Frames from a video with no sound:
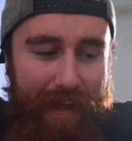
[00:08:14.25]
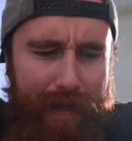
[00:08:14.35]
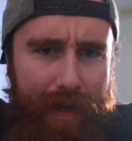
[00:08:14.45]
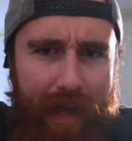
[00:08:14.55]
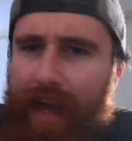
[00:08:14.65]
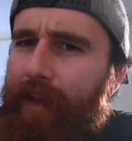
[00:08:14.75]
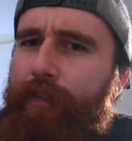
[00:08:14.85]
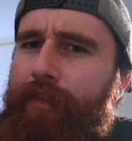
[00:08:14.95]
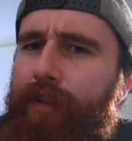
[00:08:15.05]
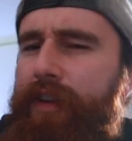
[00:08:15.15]
have
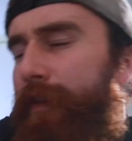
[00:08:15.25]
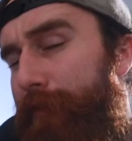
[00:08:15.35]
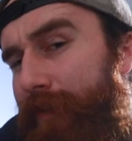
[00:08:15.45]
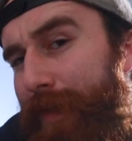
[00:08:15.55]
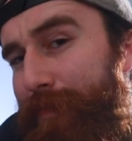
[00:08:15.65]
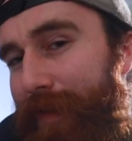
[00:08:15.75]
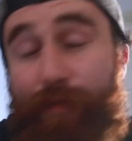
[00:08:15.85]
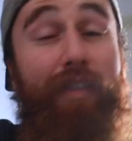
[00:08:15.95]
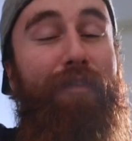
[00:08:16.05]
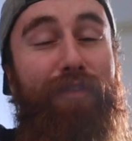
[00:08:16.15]
a few different tips, I
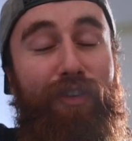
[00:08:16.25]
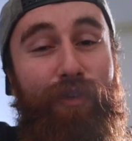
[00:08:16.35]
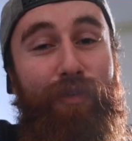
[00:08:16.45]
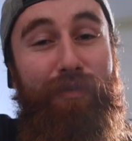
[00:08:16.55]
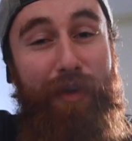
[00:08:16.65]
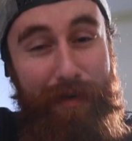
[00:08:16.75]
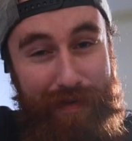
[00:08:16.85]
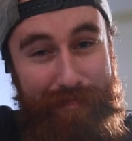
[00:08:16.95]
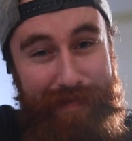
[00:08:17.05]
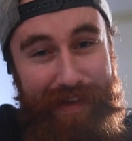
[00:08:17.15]
would love to know
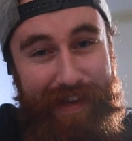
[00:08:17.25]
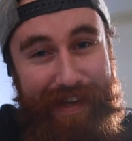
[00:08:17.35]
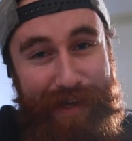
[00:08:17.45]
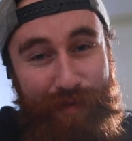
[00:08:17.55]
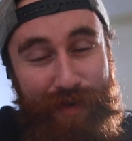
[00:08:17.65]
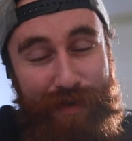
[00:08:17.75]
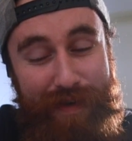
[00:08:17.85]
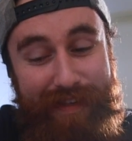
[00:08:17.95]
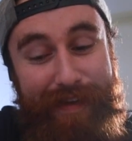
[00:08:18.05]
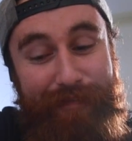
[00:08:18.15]
them. I would
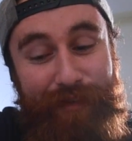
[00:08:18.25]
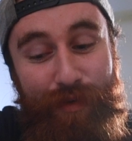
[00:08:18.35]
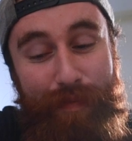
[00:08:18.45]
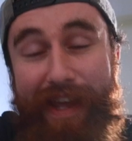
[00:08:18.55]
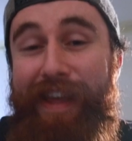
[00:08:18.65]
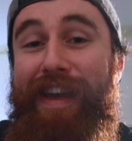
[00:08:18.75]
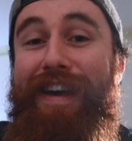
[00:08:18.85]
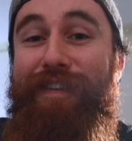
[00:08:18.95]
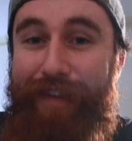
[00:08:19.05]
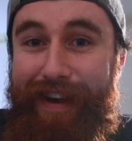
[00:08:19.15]
always love to be
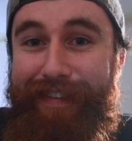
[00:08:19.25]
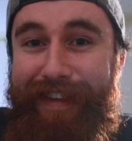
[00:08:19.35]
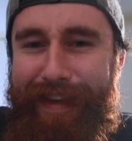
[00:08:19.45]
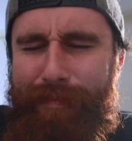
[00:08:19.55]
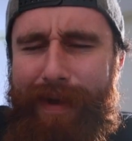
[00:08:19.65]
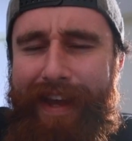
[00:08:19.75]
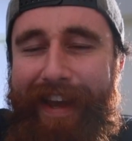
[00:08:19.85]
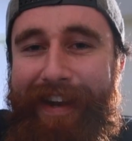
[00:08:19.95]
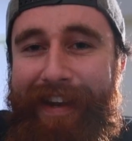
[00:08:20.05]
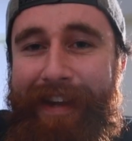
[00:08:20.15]
faster in my
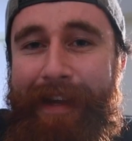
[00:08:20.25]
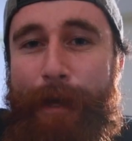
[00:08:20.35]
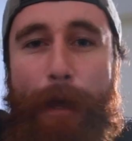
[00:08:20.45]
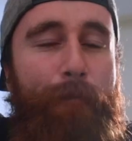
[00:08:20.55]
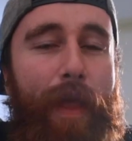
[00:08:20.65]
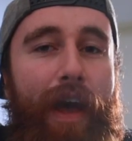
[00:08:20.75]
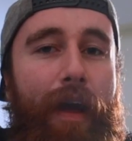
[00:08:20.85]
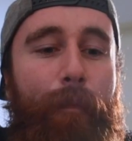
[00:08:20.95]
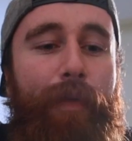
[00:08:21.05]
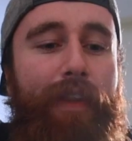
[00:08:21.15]
editing.
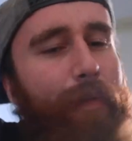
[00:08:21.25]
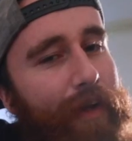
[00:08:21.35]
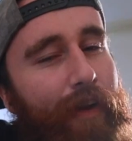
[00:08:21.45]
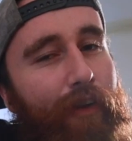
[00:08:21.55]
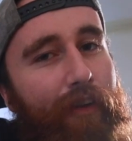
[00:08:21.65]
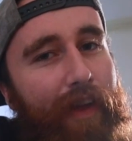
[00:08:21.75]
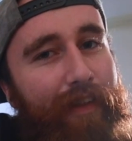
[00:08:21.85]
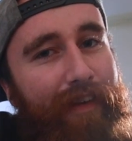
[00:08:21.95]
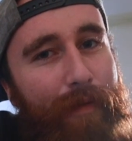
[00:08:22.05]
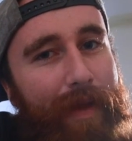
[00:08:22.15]
Let me know in
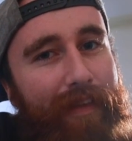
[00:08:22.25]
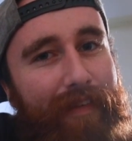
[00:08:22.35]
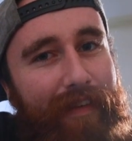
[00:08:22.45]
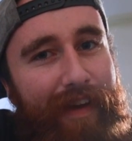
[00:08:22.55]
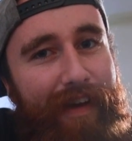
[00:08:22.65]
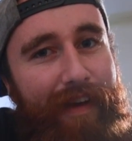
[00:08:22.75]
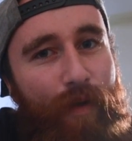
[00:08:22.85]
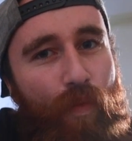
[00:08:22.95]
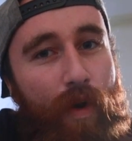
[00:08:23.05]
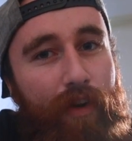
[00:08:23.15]
the comments
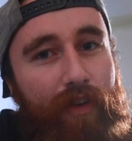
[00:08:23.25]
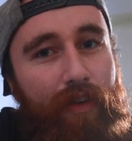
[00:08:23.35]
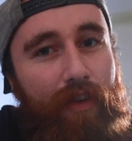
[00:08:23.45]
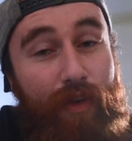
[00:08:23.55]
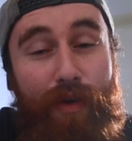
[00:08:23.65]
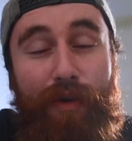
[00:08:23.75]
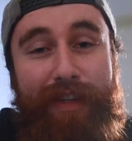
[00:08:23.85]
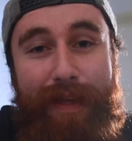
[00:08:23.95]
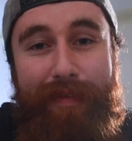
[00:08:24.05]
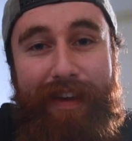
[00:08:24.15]
what your
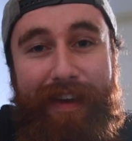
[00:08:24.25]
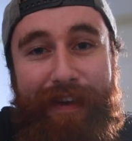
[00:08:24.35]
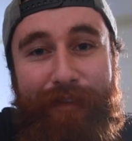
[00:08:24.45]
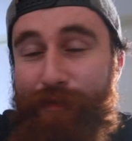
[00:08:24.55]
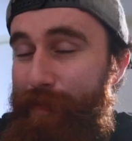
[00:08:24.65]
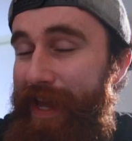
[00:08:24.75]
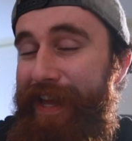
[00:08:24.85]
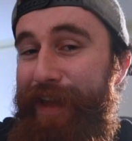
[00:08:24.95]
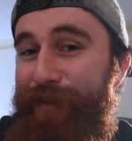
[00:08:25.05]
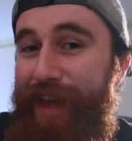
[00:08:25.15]
tips are for
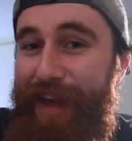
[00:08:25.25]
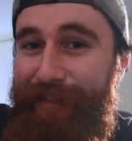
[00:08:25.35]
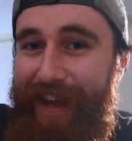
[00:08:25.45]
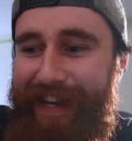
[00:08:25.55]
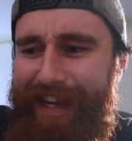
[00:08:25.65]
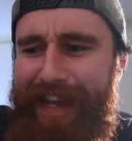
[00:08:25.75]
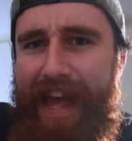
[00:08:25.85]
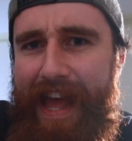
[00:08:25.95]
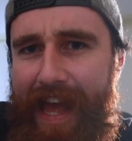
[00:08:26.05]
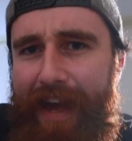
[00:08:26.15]
me, if you have any.
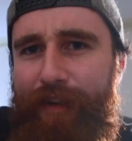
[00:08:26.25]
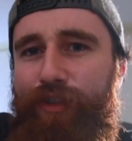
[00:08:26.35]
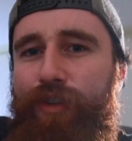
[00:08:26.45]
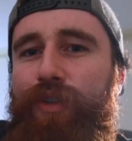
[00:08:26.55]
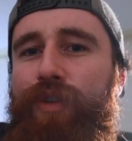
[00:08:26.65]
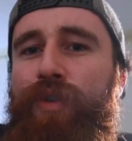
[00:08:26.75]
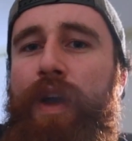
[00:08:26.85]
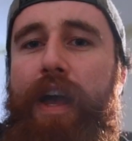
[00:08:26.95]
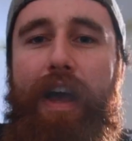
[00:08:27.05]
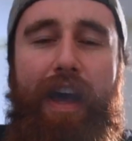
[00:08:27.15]
How do you
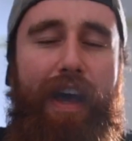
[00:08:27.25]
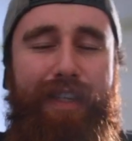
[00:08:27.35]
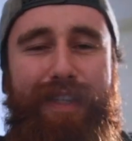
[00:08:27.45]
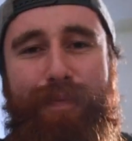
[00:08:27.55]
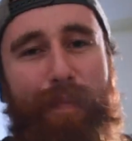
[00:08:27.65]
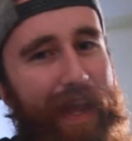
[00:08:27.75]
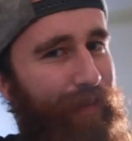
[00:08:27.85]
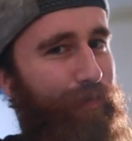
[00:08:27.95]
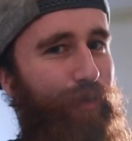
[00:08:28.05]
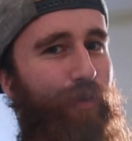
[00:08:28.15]

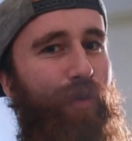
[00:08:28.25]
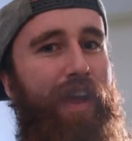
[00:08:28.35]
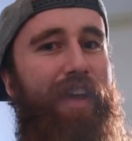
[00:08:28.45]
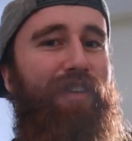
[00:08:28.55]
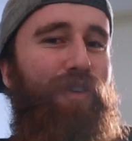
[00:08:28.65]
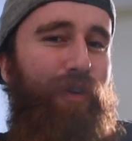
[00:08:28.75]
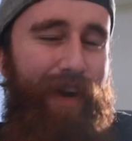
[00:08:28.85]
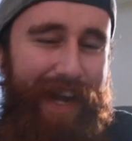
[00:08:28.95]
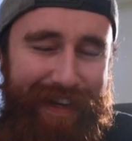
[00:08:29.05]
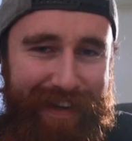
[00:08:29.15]
speed through
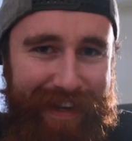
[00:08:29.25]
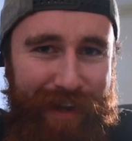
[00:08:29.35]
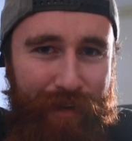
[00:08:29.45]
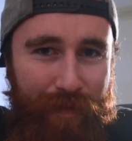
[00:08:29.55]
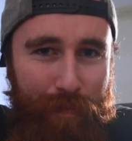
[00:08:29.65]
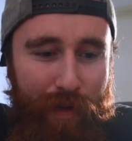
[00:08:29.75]
your editing of the